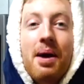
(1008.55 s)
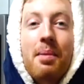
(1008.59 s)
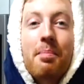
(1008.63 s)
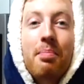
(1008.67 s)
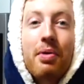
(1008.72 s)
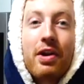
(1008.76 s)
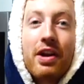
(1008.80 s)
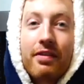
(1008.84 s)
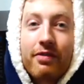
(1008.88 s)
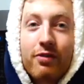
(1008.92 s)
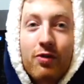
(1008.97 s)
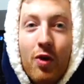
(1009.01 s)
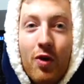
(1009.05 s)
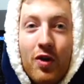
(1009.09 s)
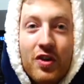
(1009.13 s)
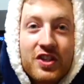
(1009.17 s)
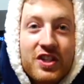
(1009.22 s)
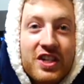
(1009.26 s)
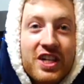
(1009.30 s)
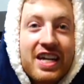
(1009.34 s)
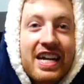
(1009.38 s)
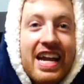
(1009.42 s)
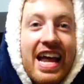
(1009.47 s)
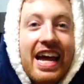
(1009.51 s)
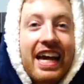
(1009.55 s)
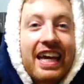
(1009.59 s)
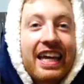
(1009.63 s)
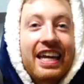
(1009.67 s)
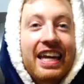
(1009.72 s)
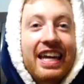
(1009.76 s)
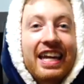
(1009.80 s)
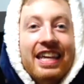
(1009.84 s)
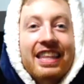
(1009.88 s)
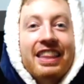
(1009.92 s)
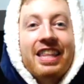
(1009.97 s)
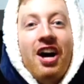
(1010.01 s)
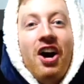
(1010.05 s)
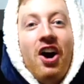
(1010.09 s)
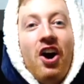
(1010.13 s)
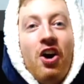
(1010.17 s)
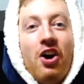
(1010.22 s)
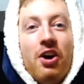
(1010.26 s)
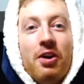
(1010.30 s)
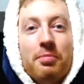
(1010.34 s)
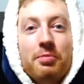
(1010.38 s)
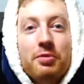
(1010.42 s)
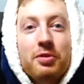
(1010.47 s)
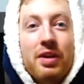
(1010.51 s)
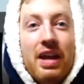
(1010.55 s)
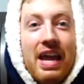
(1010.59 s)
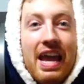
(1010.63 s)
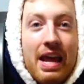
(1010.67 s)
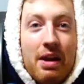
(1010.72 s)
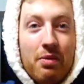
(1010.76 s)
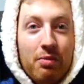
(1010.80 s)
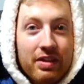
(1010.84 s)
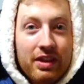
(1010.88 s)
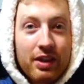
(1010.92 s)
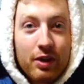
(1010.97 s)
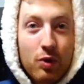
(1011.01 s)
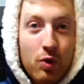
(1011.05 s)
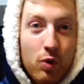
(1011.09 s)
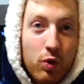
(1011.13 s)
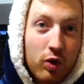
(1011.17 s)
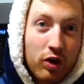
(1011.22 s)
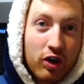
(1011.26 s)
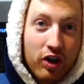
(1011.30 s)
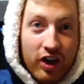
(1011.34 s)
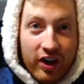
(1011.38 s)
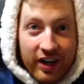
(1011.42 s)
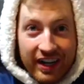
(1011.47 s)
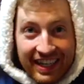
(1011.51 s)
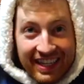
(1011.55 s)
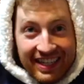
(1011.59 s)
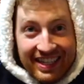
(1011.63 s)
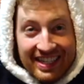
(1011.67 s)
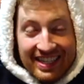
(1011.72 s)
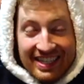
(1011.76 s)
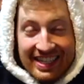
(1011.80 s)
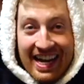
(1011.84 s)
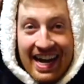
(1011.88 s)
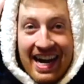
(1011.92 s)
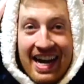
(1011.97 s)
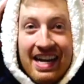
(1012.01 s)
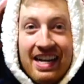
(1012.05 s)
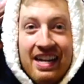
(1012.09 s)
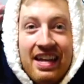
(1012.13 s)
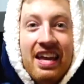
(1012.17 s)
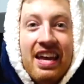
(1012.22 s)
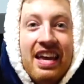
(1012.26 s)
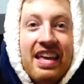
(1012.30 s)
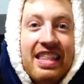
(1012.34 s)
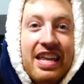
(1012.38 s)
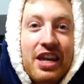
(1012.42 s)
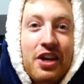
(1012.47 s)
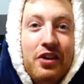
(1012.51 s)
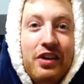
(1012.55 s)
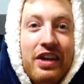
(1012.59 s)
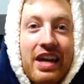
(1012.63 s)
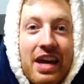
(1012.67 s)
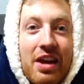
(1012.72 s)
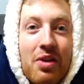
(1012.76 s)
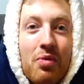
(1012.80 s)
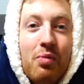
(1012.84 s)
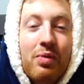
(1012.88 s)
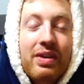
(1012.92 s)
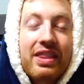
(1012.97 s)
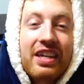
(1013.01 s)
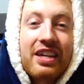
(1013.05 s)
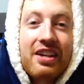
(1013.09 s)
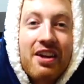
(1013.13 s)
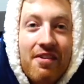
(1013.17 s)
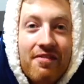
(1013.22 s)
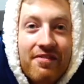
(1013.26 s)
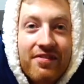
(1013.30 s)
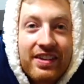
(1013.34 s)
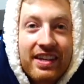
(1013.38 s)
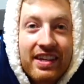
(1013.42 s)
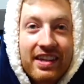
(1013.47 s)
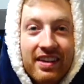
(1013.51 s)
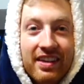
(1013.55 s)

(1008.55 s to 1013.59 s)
But of course, you're not going to get the arms and with the cool hoodie design that you get with the comfy.